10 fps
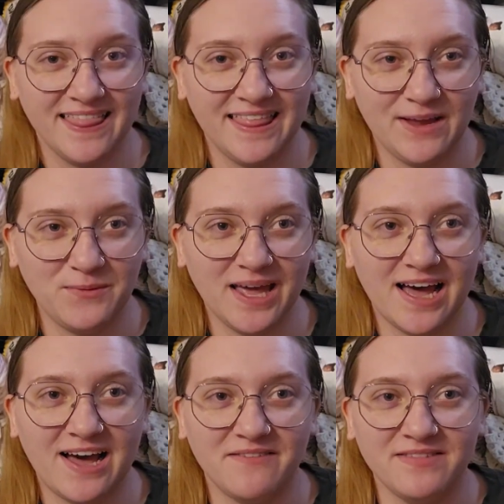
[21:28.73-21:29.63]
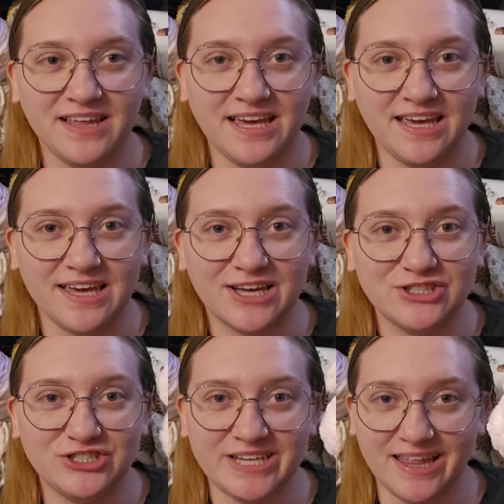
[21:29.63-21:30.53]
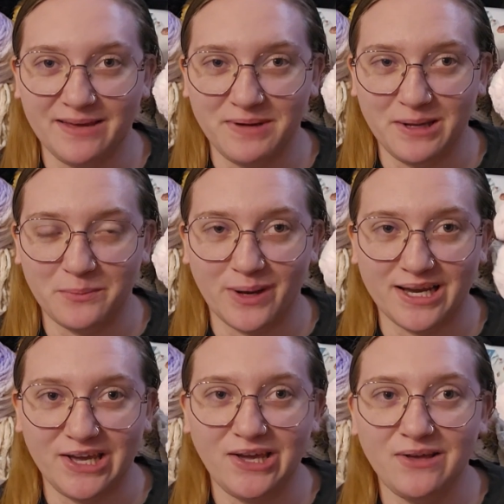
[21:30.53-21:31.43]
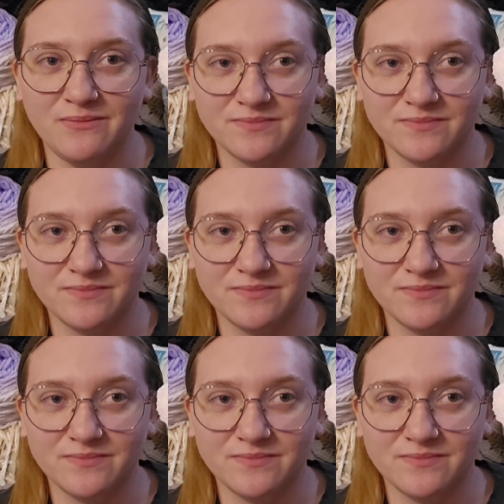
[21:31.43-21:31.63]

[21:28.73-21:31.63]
Then we have the jelly bean bunny.